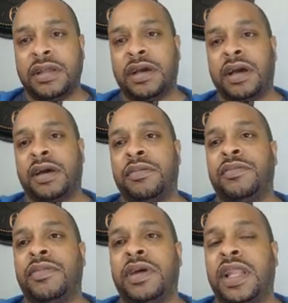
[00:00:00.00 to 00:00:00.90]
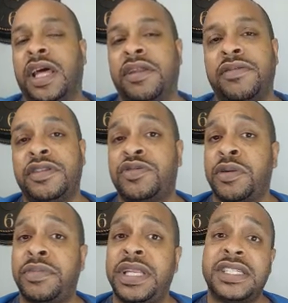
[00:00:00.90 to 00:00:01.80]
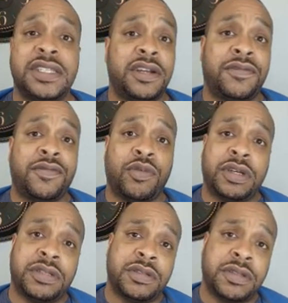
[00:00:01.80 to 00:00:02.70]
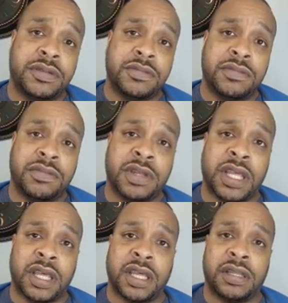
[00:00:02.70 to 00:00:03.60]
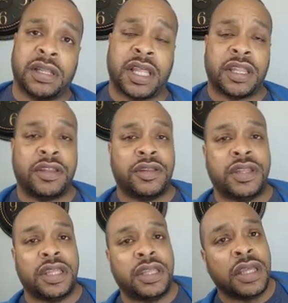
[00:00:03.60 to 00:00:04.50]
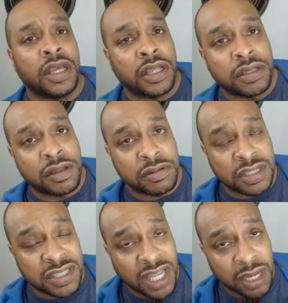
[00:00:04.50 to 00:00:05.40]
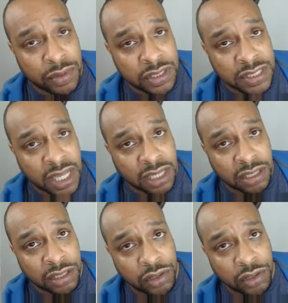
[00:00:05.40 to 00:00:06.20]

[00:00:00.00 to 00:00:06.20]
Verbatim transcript: Um, a lot of the drumbeat is there for it. And a lot of the, there was a cyber attack in the